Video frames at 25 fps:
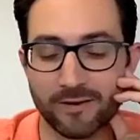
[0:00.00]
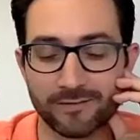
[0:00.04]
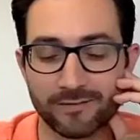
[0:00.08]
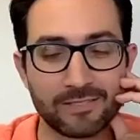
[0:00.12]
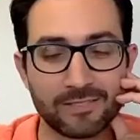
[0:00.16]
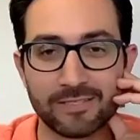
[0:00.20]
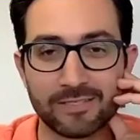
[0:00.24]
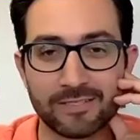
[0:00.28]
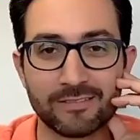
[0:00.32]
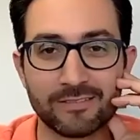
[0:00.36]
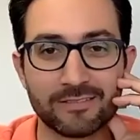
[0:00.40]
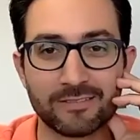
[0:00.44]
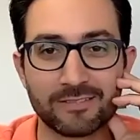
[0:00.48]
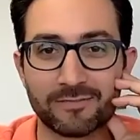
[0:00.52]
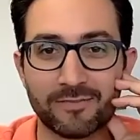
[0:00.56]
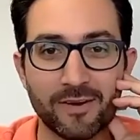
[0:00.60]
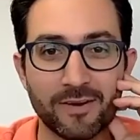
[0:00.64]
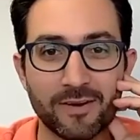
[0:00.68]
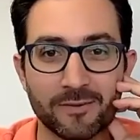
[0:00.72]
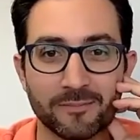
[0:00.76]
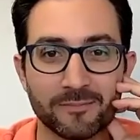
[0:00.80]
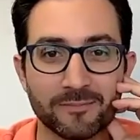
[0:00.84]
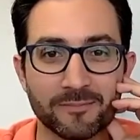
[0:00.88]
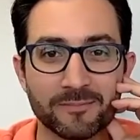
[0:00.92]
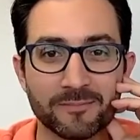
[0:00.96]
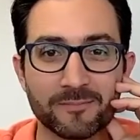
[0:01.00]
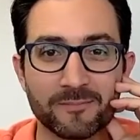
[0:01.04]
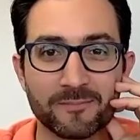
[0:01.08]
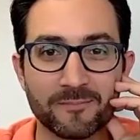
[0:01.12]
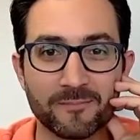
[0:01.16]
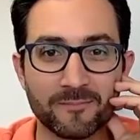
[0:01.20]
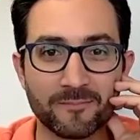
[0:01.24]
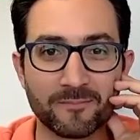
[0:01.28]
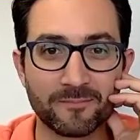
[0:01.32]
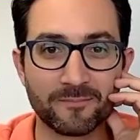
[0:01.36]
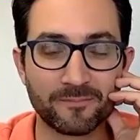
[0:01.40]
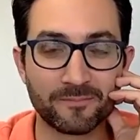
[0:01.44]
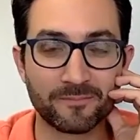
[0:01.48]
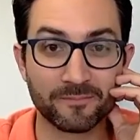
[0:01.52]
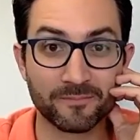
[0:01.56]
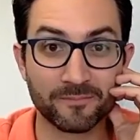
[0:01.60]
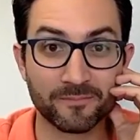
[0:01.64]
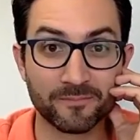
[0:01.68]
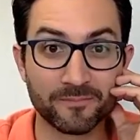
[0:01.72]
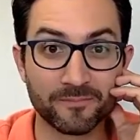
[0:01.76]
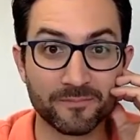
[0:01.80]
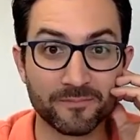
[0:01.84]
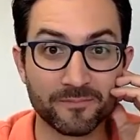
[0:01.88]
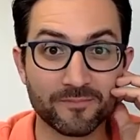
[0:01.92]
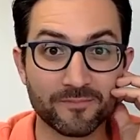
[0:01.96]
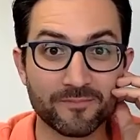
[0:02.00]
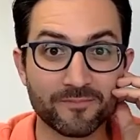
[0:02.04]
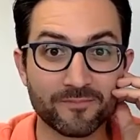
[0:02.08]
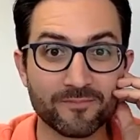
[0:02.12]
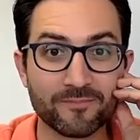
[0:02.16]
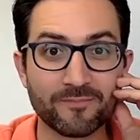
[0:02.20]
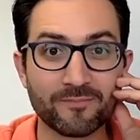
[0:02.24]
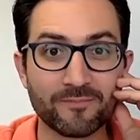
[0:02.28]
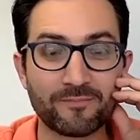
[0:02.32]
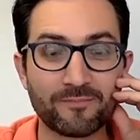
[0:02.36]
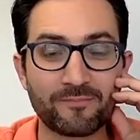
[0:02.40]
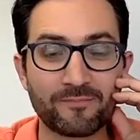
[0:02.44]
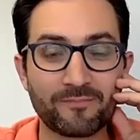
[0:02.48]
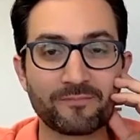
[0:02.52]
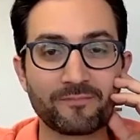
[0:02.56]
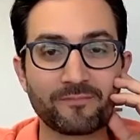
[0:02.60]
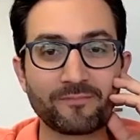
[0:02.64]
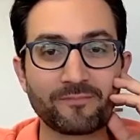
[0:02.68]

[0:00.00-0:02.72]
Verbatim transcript: Um, I'm one of those people who will start a book and then just be like,